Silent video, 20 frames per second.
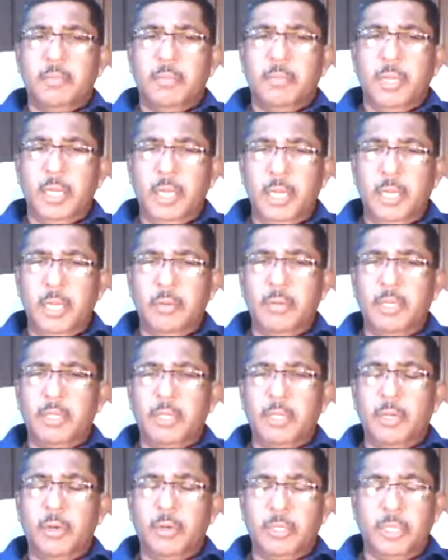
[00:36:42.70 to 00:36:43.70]
believed in
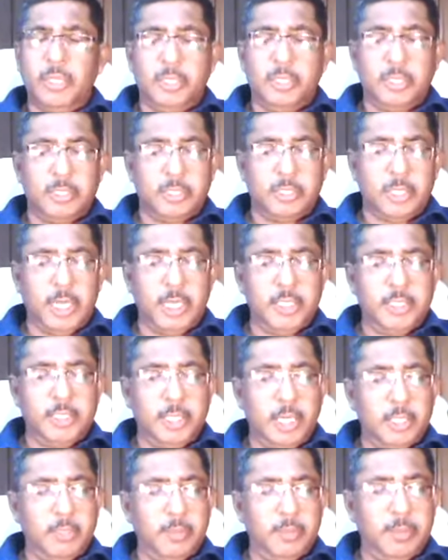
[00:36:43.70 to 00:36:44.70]
the Lord Jesus Christ
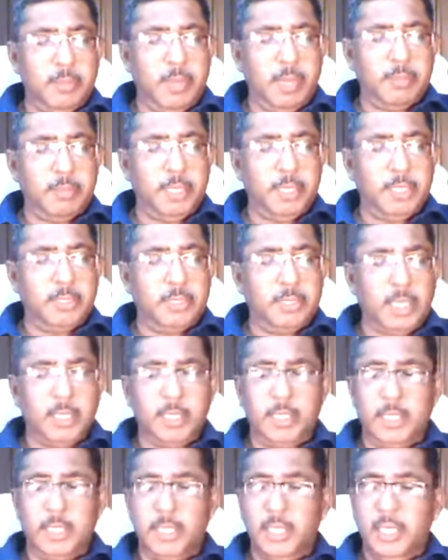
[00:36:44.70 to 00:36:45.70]
are to be baptized, and
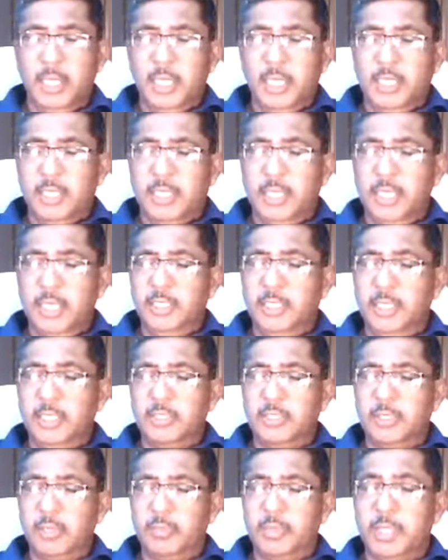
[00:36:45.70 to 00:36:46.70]
the
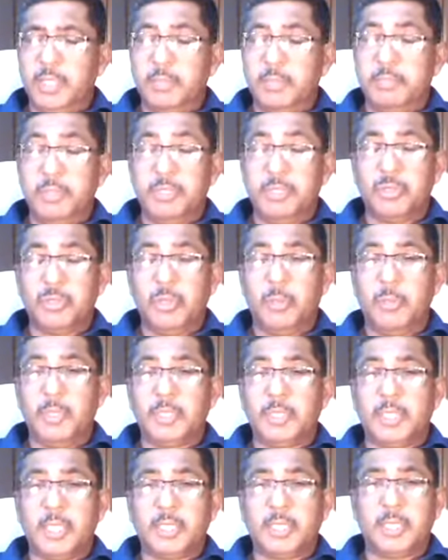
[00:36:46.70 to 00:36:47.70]
teachings of the Episcopal
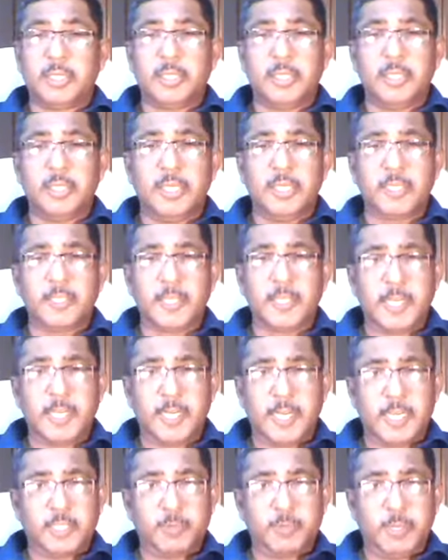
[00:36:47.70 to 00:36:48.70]
churches in this
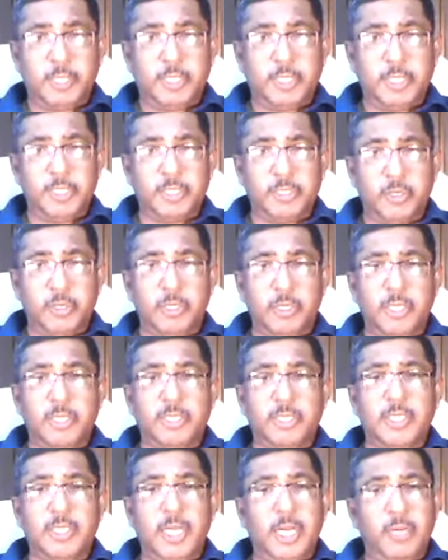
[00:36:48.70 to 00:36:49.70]
respect is not in
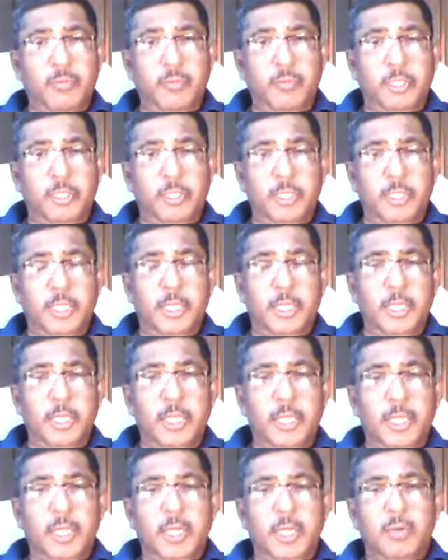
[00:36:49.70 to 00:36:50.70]
tune with the
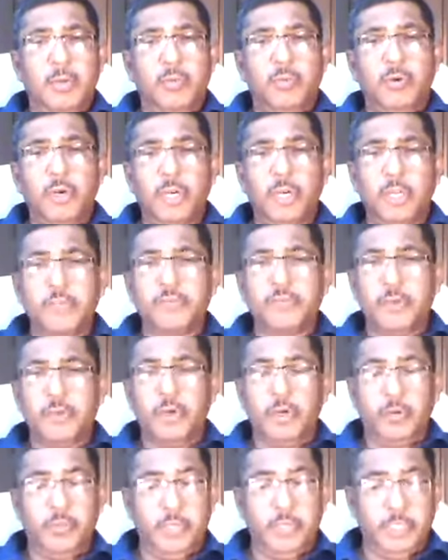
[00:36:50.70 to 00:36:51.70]
Word of
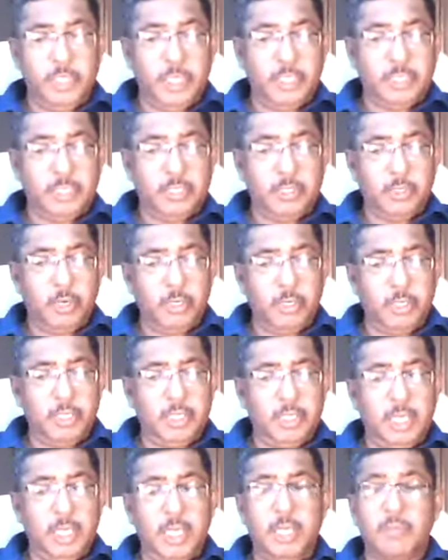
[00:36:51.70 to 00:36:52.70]
God which is taught
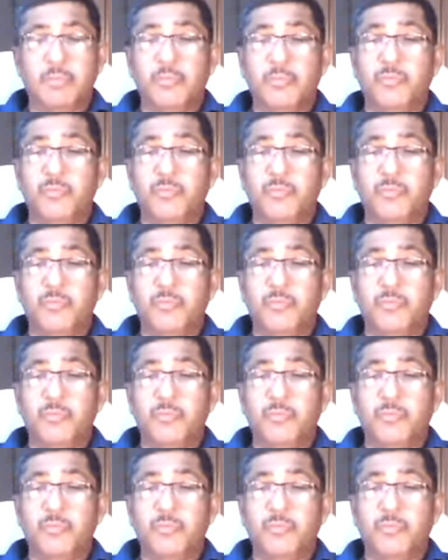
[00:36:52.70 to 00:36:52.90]
in the